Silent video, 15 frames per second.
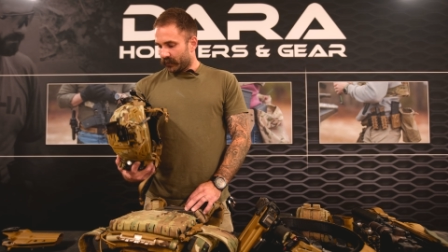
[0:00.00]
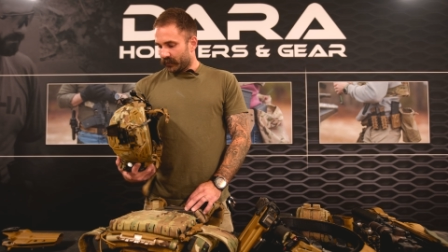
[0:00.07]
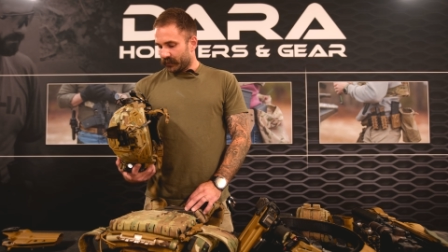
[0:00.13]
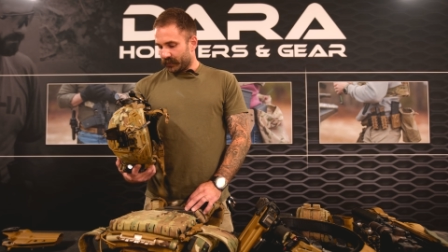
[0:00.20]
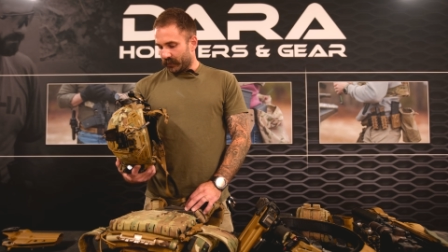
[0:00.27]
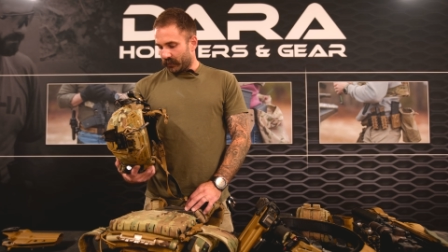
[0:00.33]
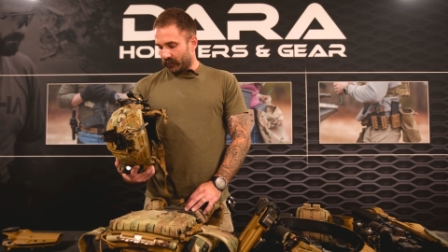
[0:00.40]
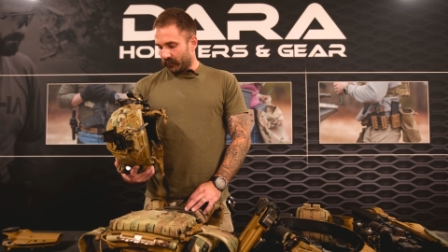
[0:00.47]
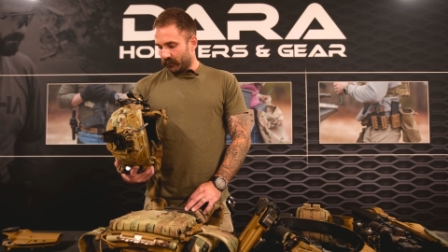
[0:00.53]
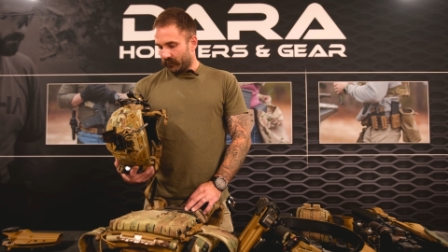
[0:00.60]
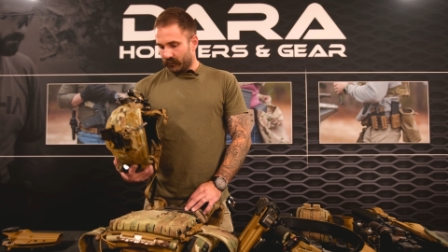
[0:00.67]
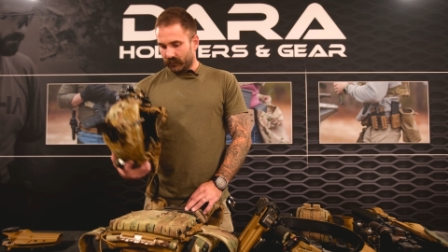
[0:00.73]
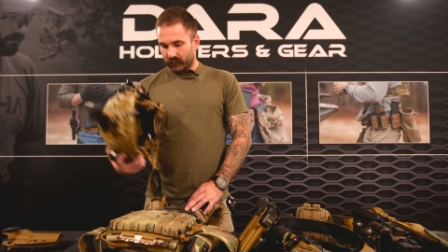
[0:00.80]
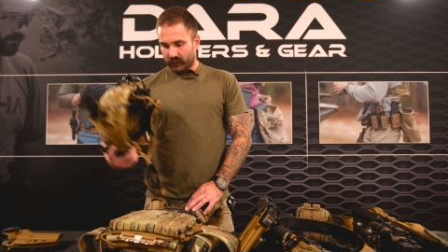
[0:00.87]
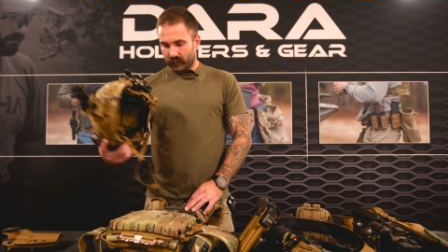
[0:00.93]
So
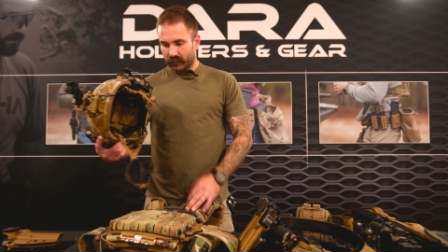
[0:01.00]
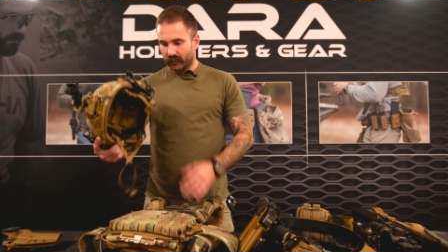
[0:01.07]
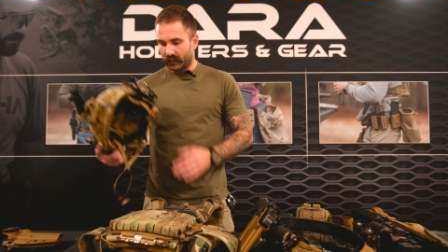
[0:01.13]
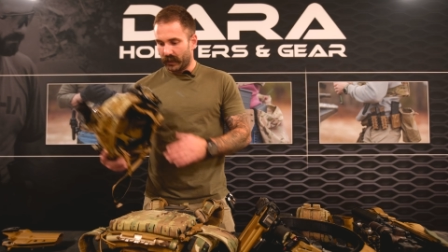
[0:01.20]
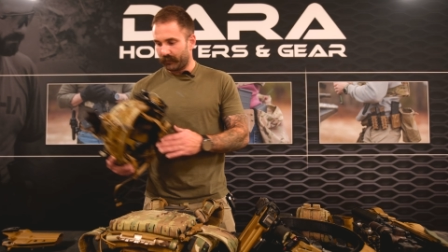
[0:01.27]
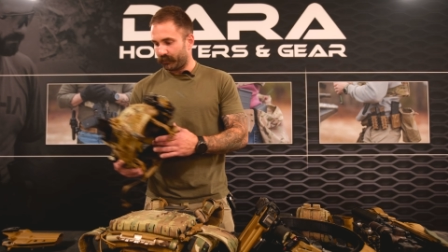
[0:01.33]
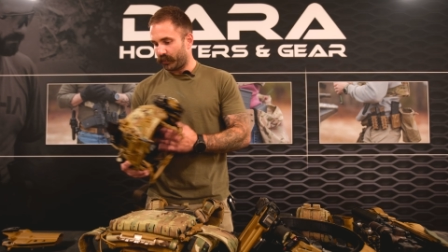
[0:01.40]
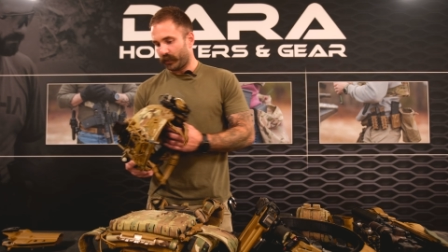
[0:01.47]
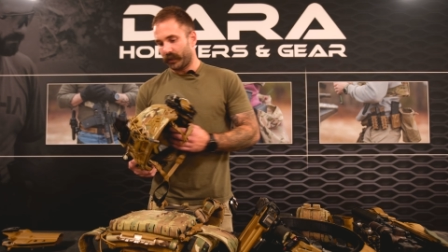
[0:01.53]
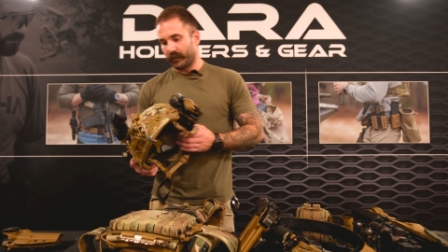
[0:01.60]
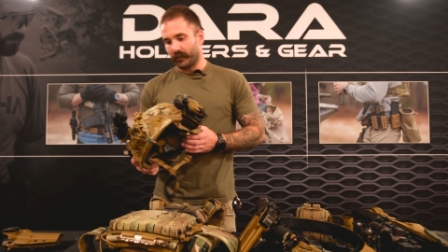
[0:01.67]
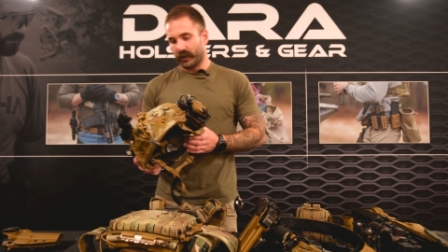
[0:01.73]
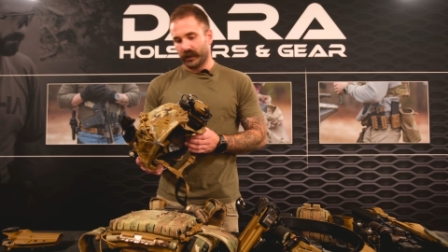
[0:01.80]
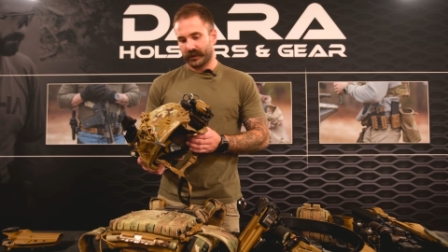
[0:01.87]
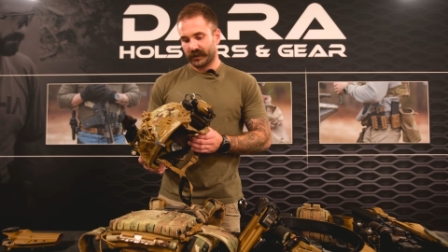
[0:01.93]
that pretty
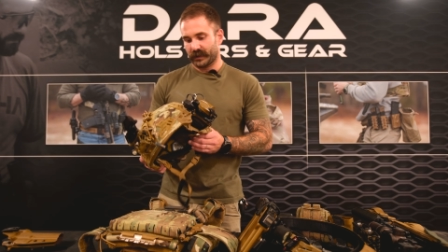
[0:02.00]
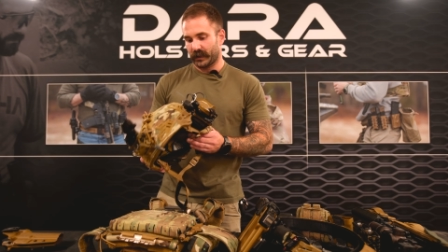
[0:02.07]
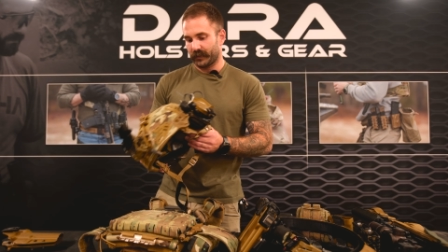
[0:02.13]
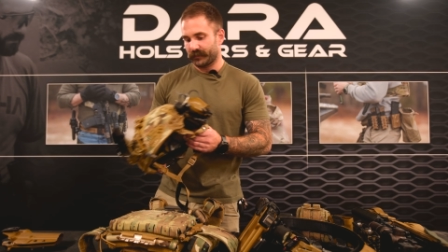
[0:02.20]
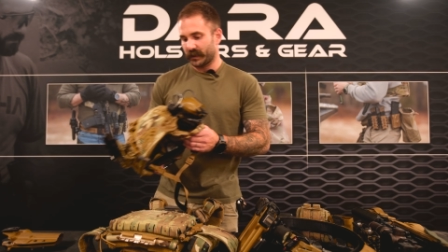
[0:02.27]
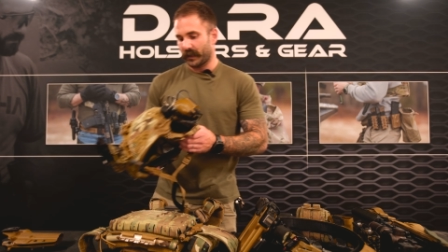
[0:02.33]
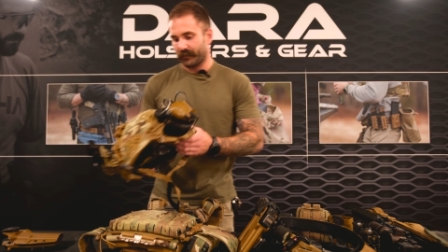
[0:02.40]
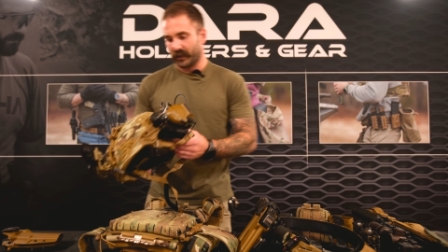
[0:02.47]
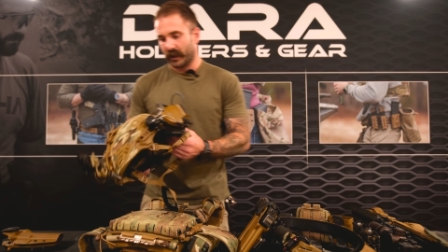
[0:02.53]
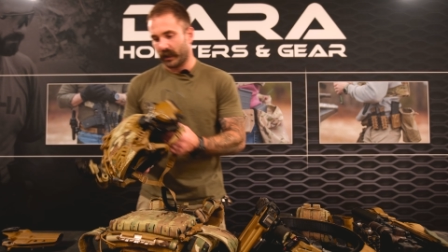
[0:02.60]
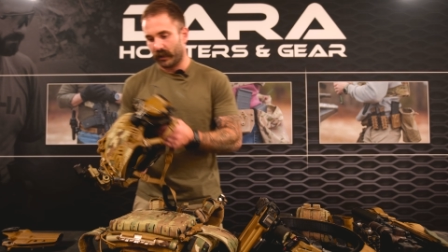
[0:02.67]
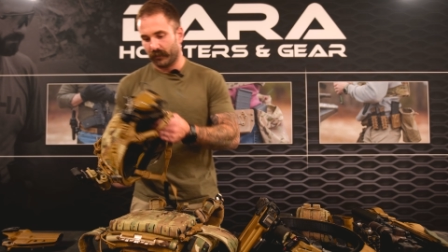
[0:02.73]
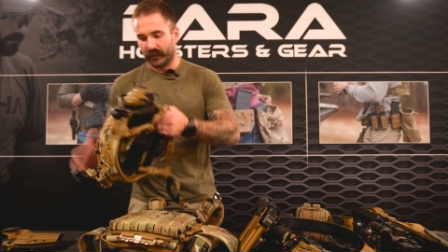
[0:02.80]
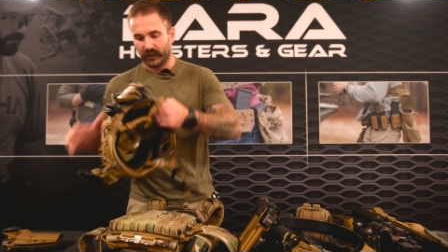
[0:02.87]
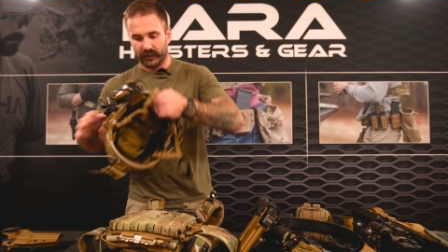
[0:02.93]
much sums up the
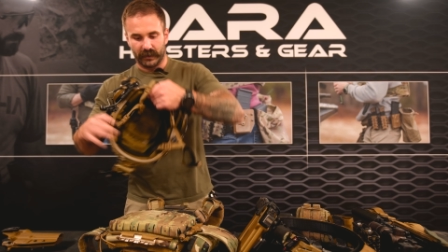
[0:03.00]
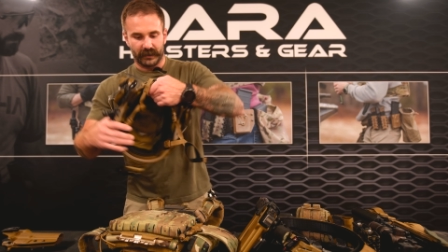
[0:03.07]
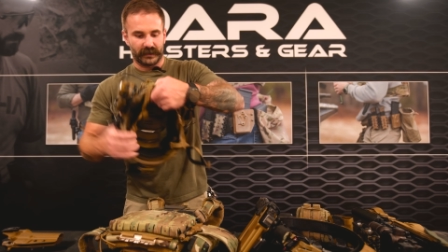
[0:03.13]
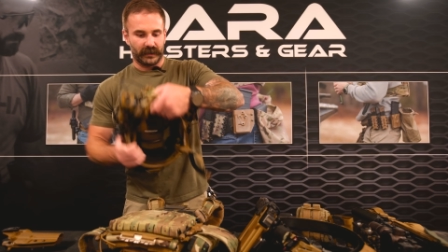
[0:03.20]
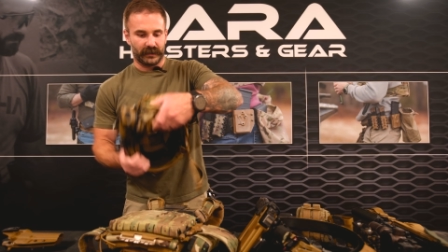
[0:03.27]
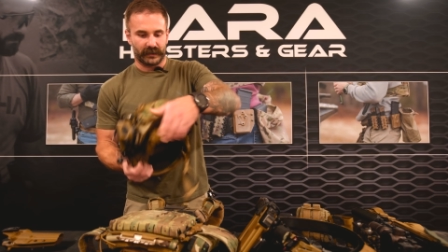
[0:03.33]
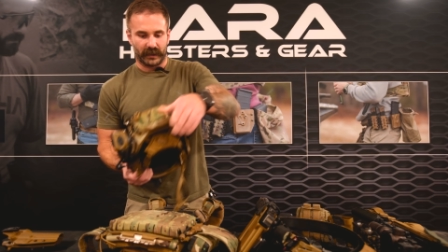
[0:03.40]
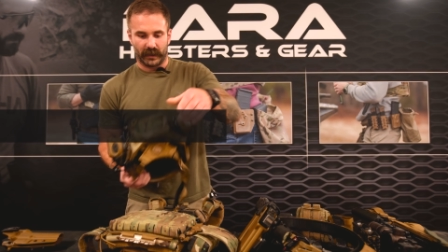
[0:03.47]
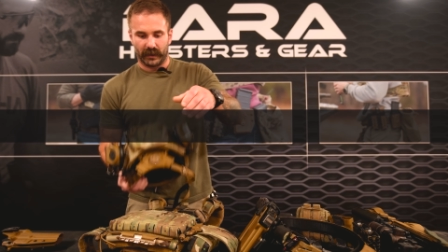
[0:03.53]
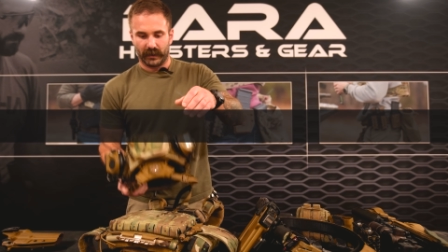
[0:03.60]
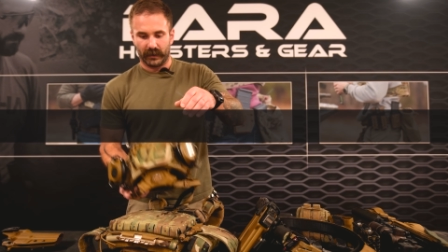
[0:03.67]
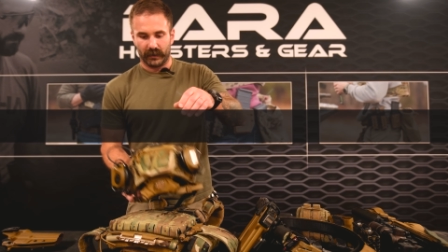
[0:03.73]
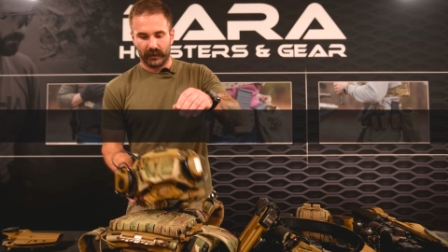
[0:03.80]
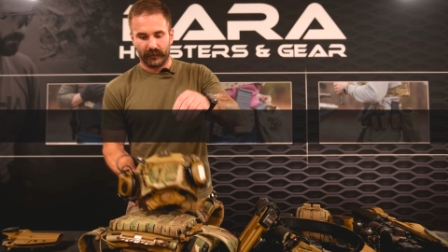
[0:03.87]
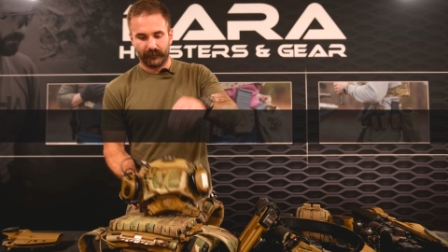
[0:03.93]
helmet. This is
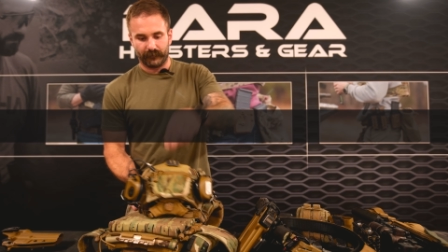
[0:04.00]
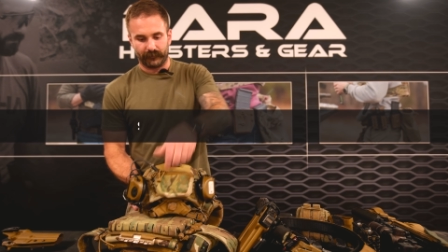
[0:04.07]
a